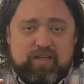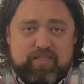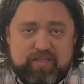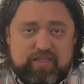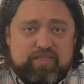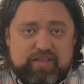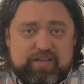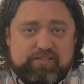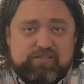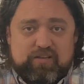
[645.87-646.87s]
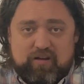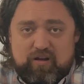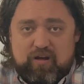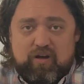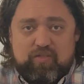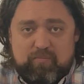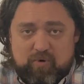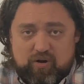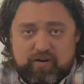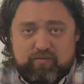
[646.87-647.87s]
than this on the
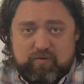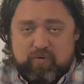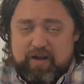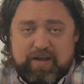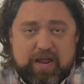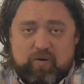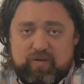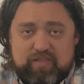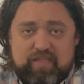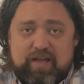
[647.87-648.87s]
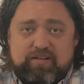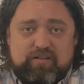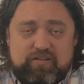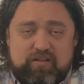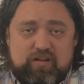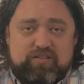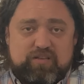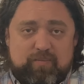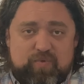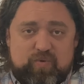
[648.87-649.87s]
market right now in that
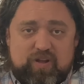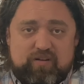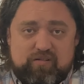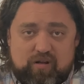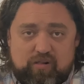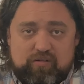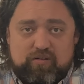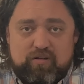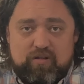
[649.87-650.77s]
sub $300